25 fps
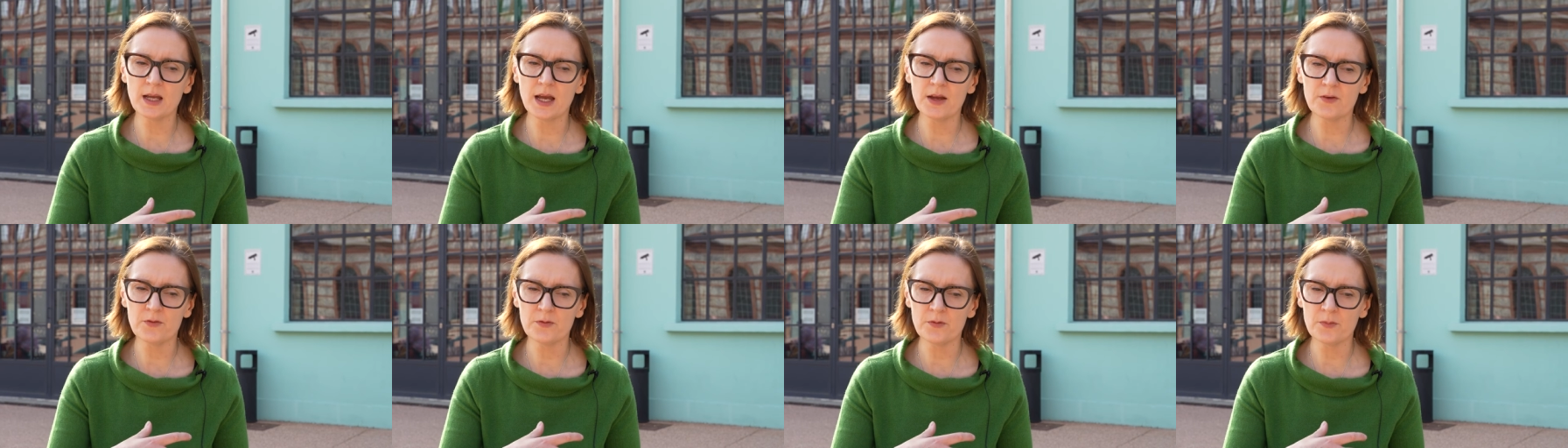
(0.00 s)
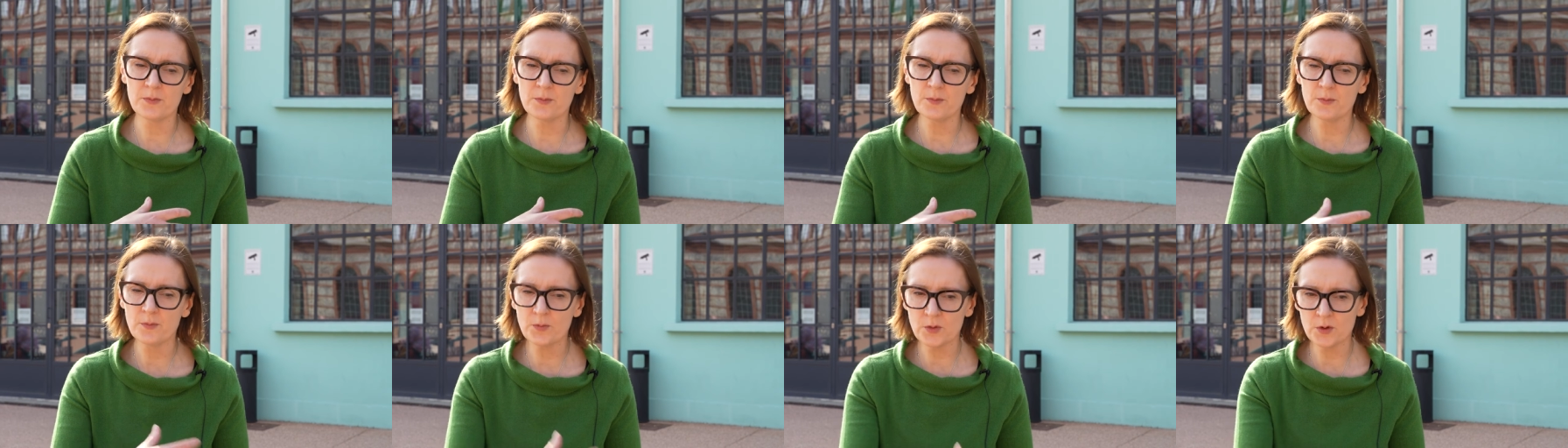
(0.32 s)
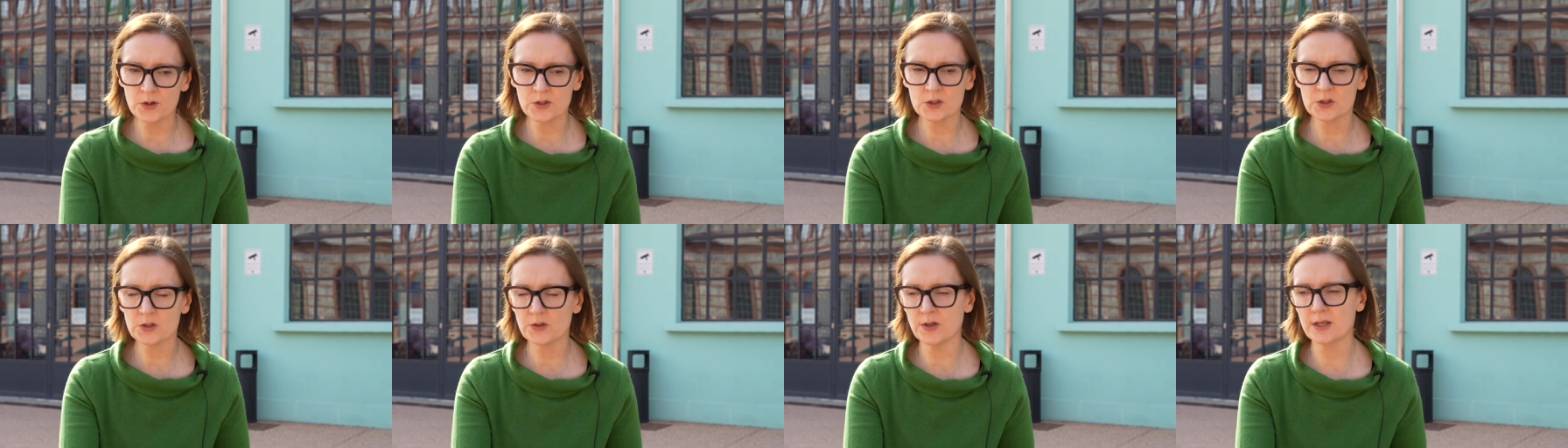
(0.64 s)
have
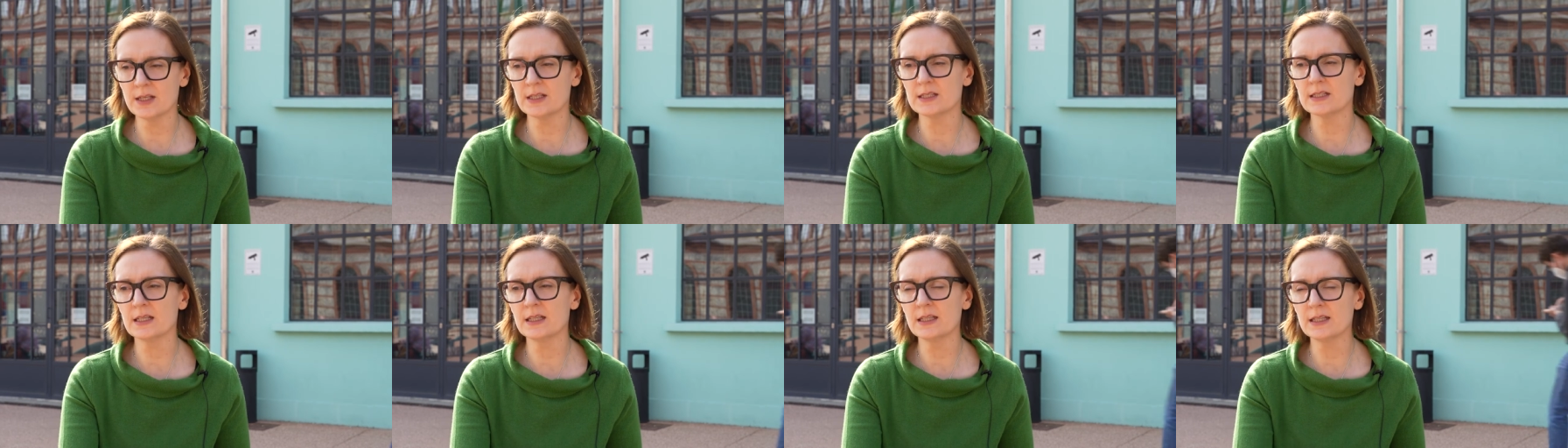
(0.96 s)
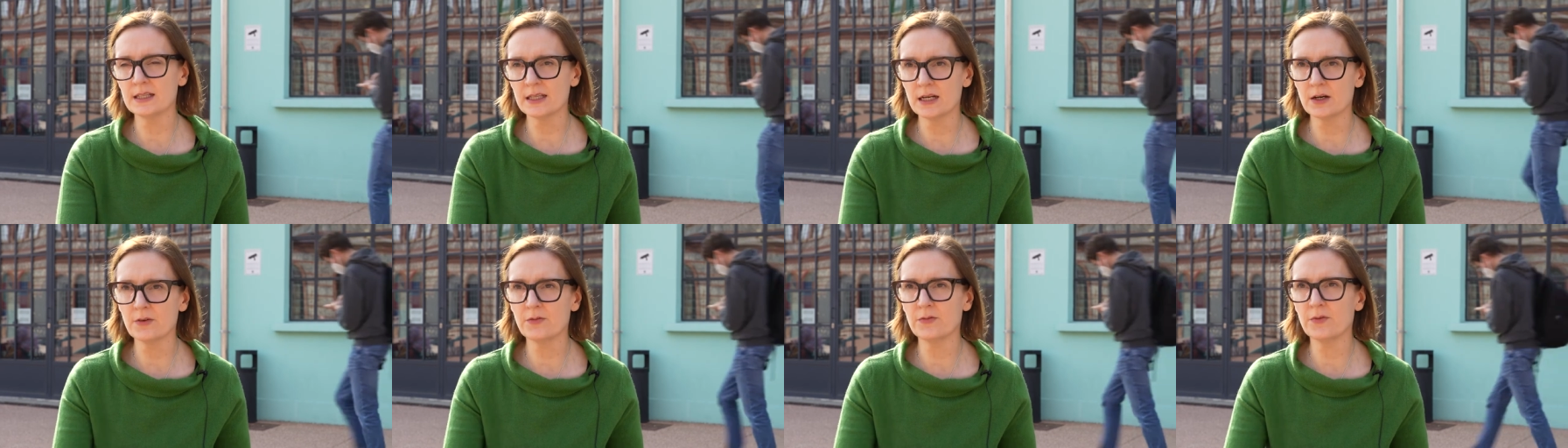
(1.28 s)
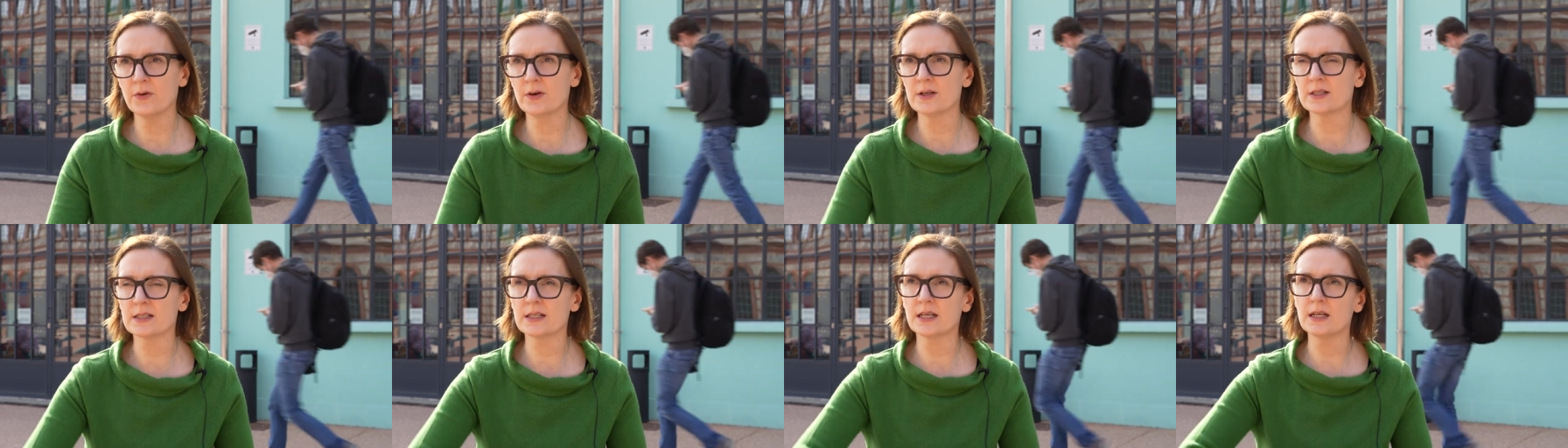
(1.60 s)
more choice, and
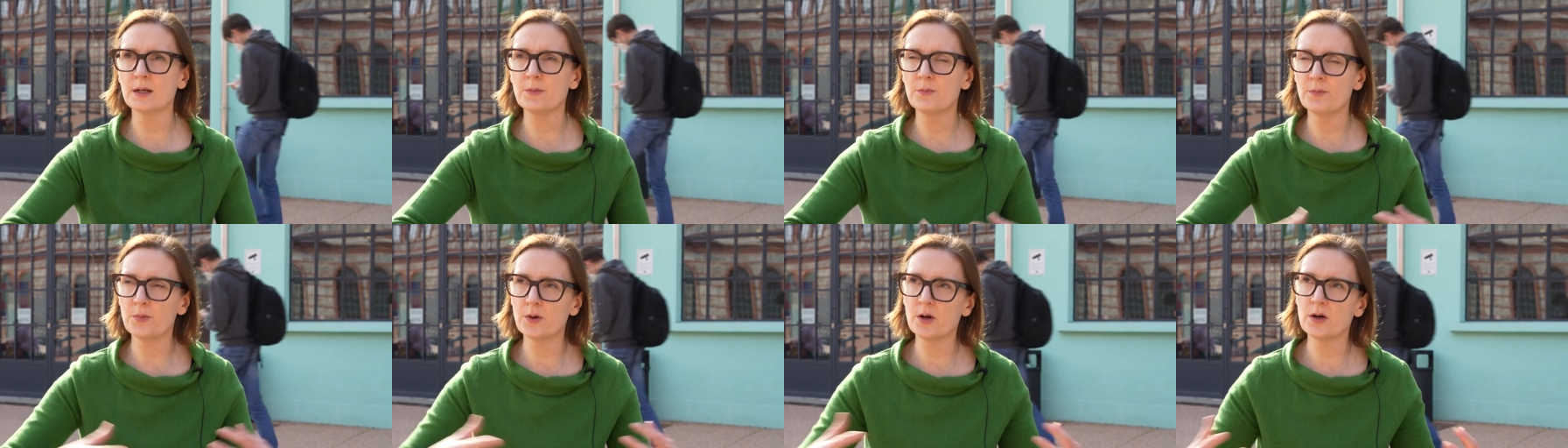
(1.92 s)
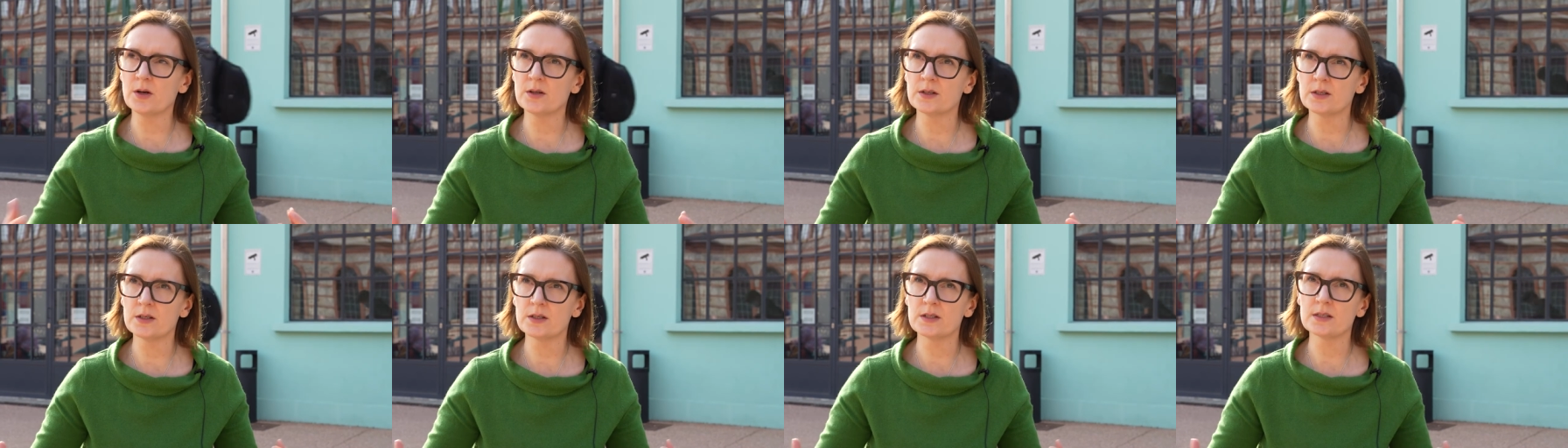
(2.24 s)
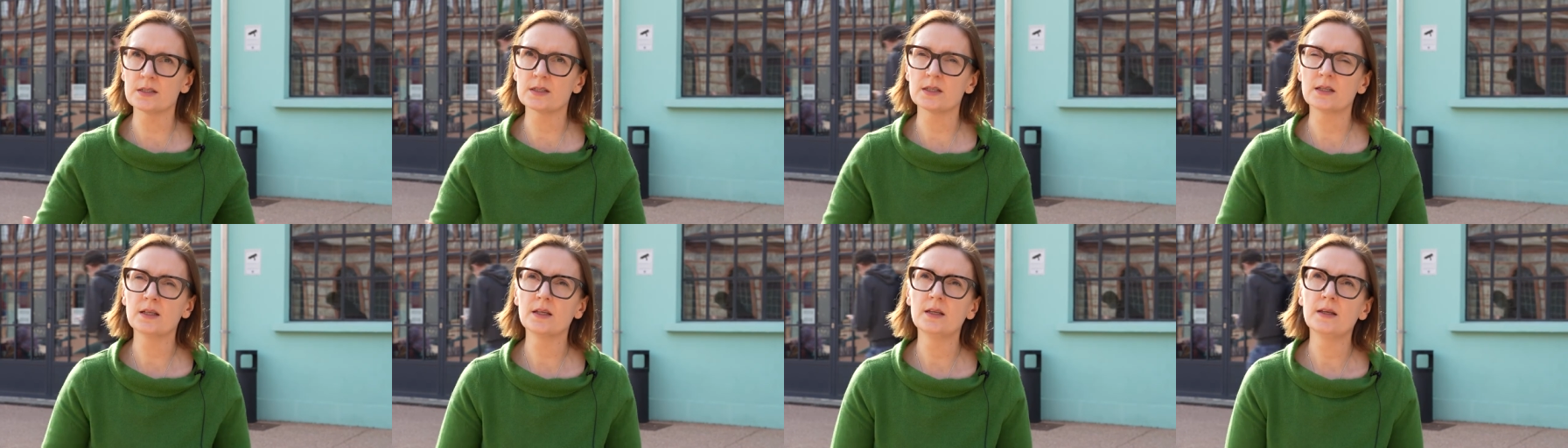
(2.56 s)
therefore it's kind of broadened